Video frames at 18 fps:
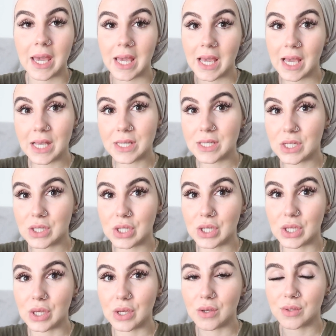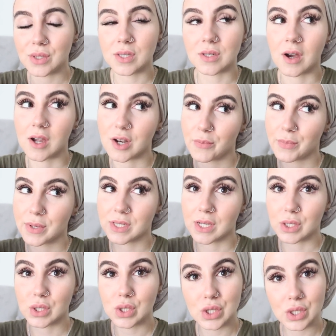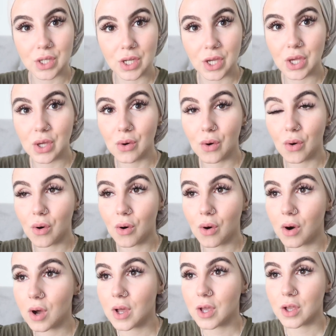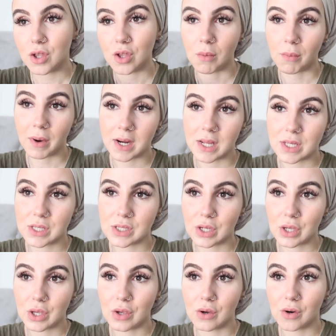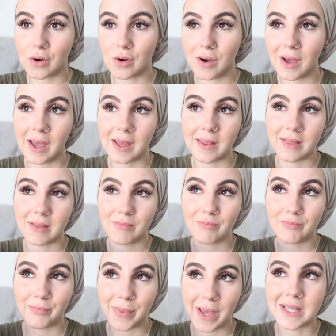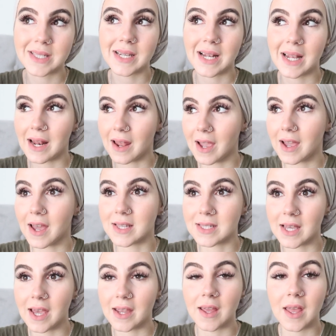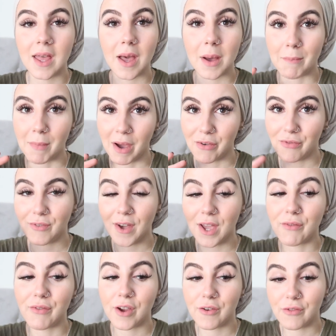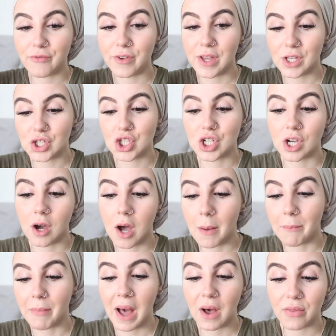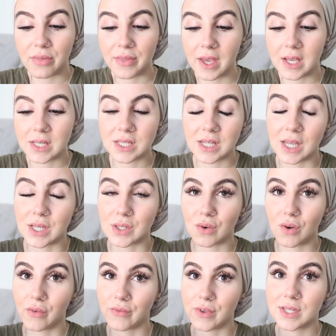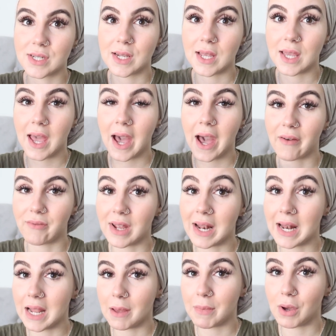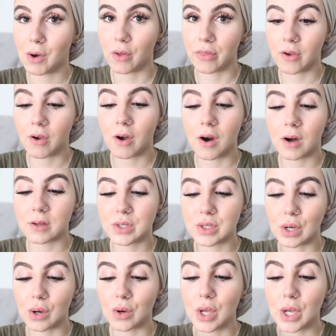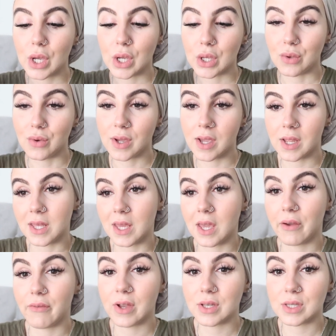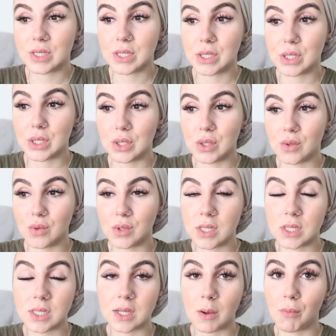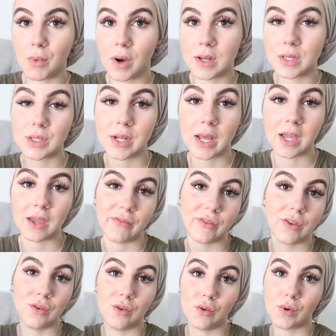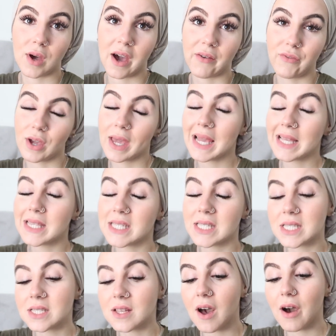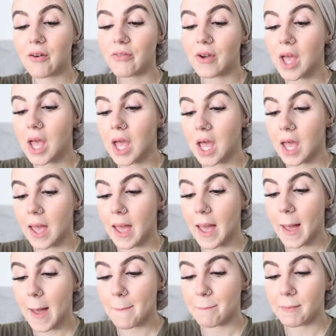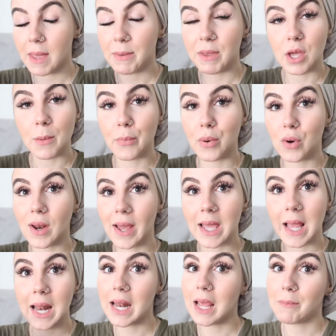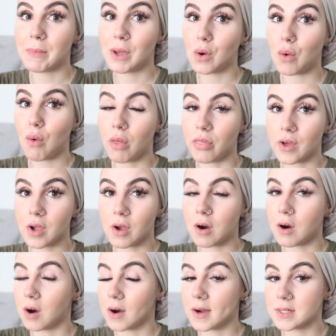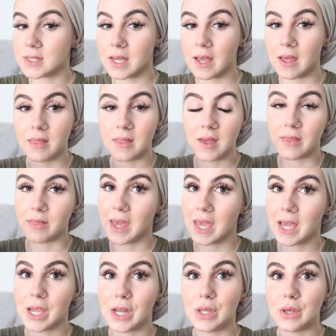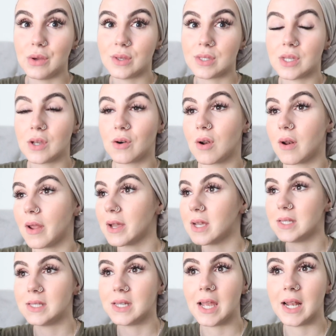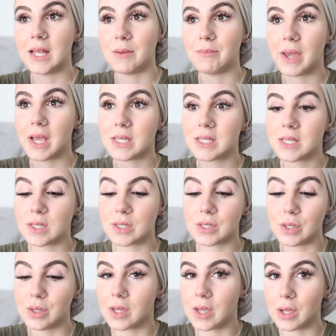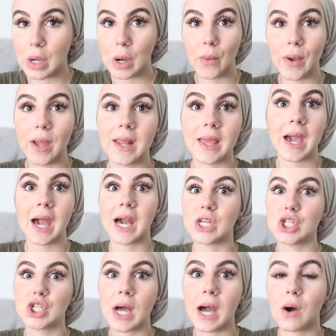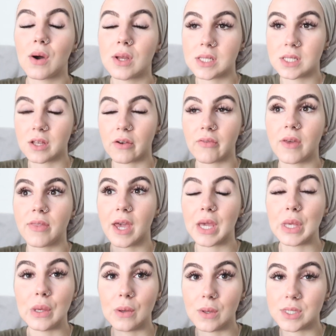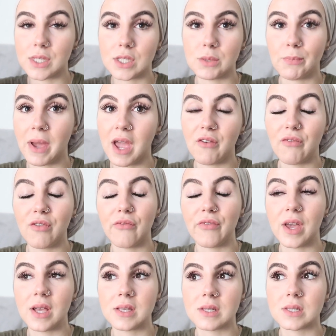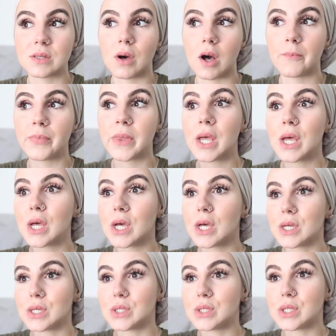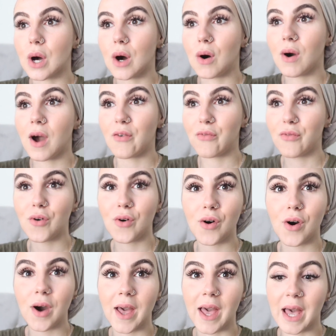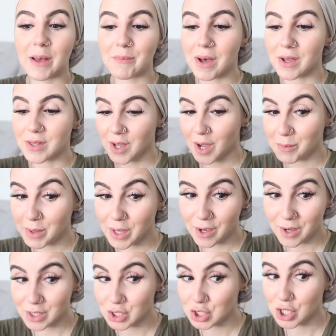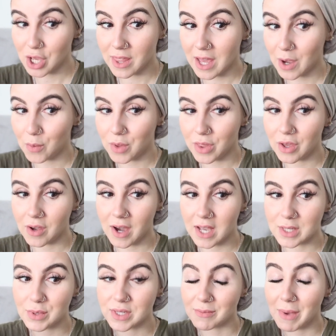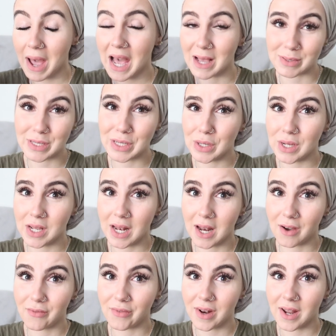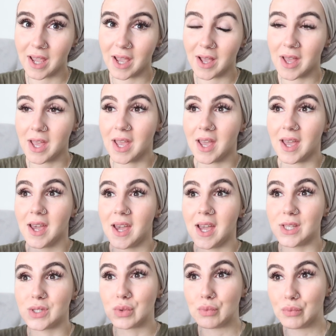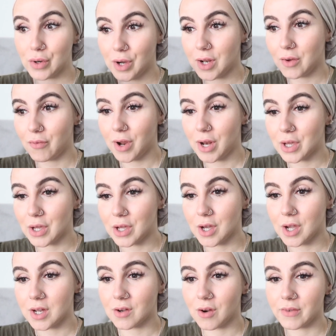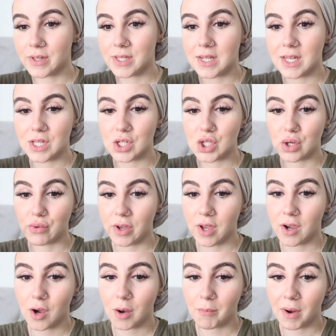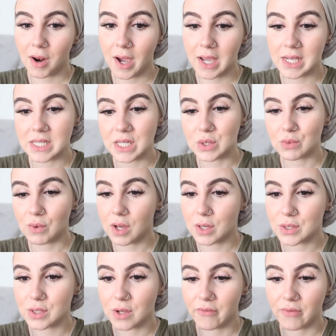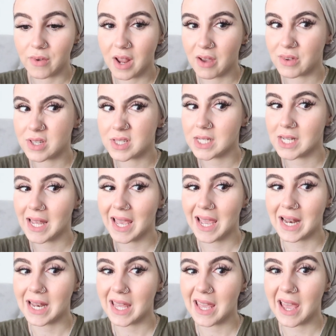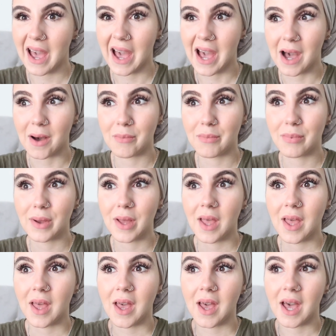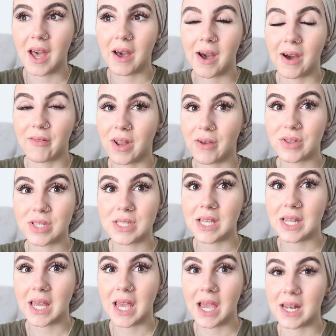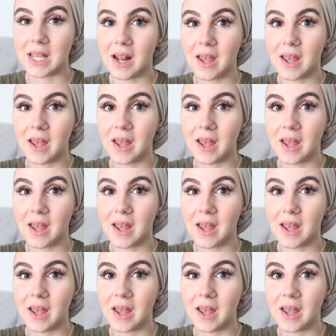easy to use it's 100% secure your money secure and basically like i said my favorite feature about this is obviously having a limit on the card so you could give it to someone so like if you have your kids and stuff and um, maybe you can put like a limit on the card and then they can use it on like a daily basis so you can go in cash out and stuff like that use it to pay for things as well so i thought um, i'd come here and share that with you guys because i'm absolutely loving it it's really really good obviously it's sharia compliant as well so i've never seen any app uh, i've never seen any